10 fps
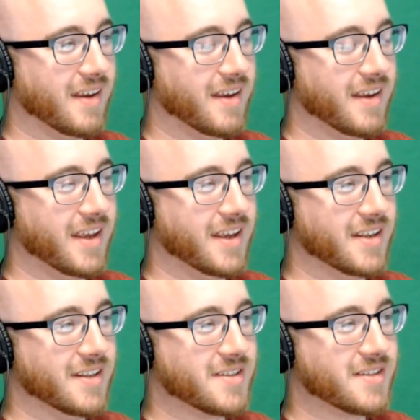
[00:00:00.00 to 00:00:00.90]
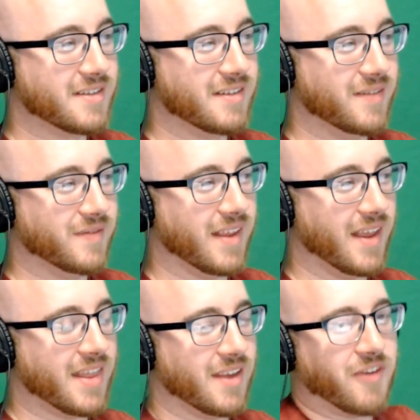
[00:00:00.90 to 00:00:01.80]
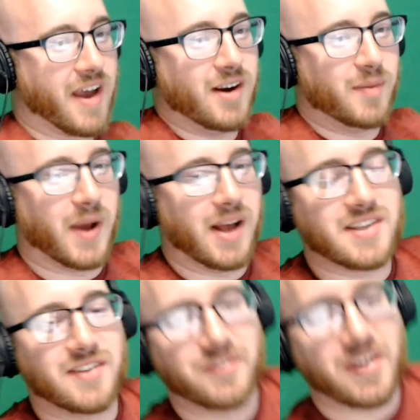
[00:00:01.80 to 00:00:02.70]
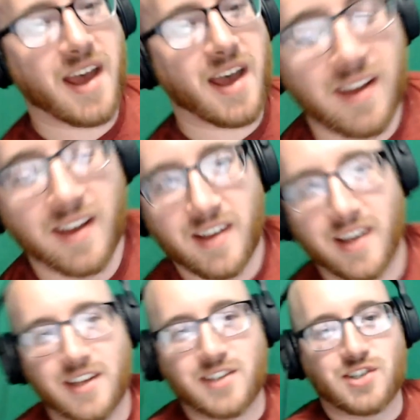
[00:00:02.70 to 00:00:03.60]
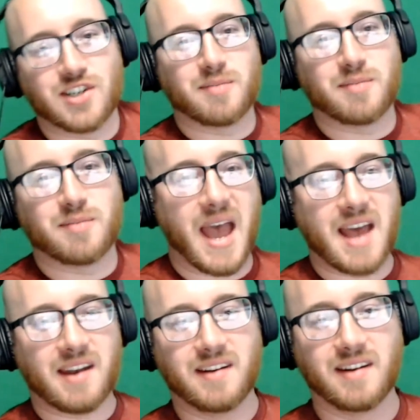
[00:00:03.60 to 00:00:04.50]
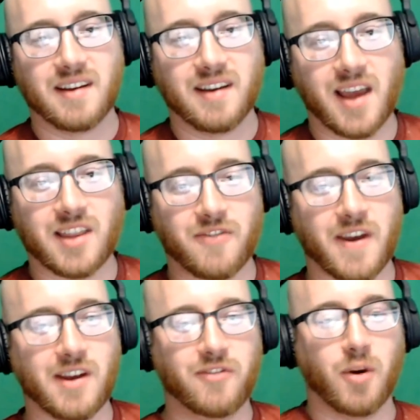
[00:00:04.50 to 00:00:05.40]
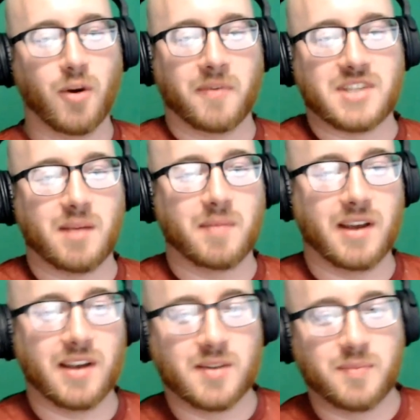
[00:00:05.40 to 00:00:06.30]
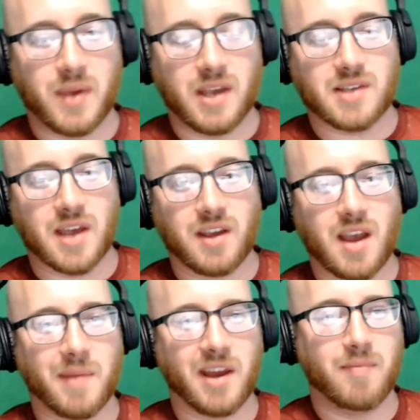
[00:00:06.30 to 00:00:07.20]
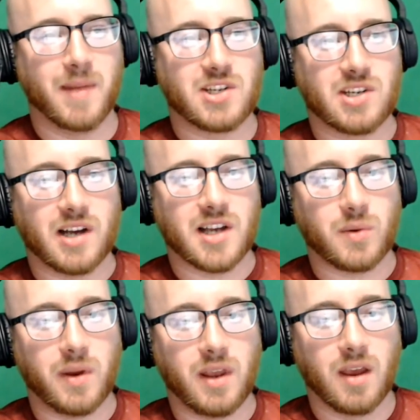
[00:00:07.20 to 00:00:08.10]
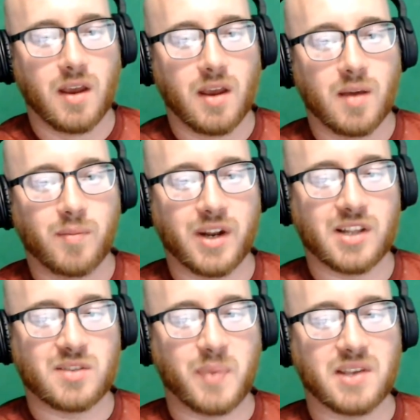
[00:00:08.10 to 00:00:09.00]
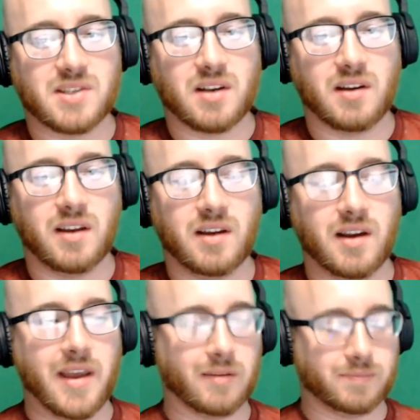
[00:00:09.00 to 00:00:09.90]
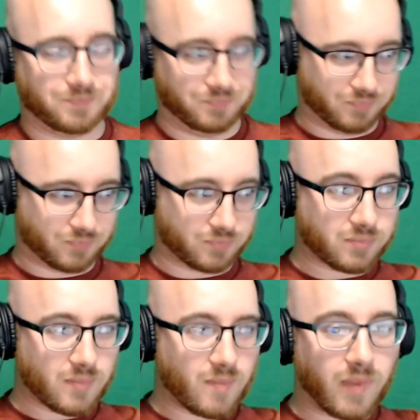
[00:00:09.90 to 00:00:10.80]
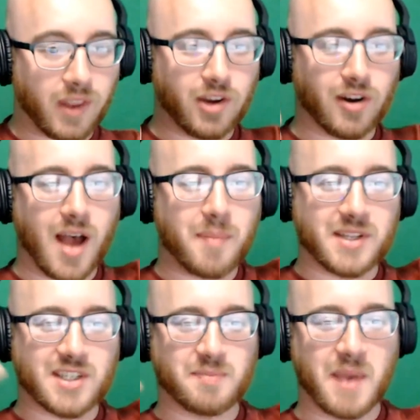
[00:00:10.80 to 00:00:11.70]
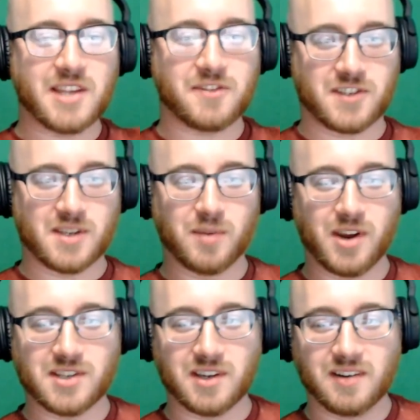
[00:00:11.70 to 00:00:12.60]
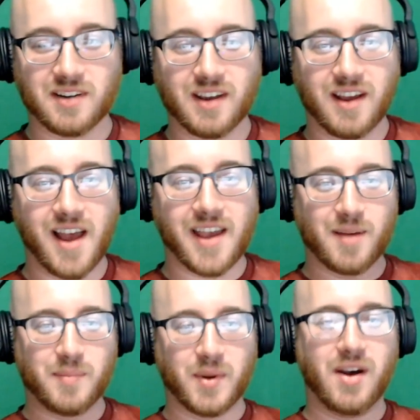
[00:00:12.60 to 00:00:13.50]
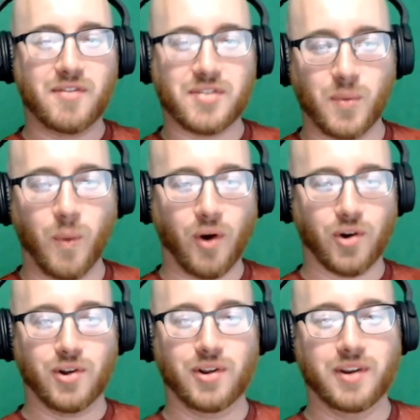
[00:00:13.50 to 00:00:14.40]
is like the final boss of that is just bad. Like the final form of Sigma is based. I think I might have mentioned it last week, but it's basically like you're up in space for some reason, like above the world,